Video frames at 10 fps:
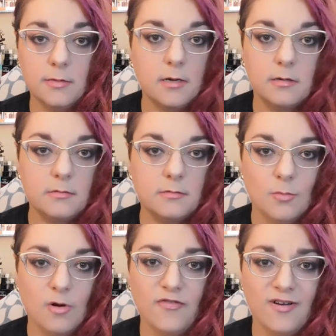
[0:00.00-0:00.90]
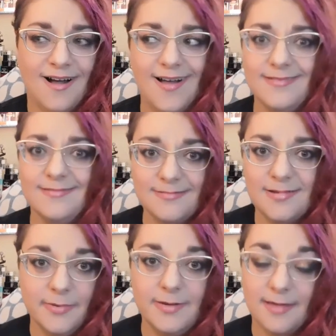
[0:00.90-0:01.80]
You know, we're forgotten.
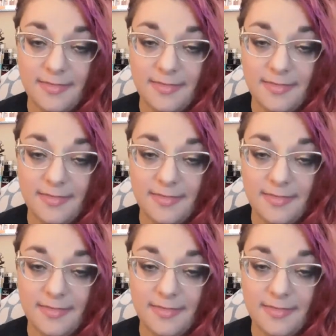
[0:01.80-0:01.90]
I mean,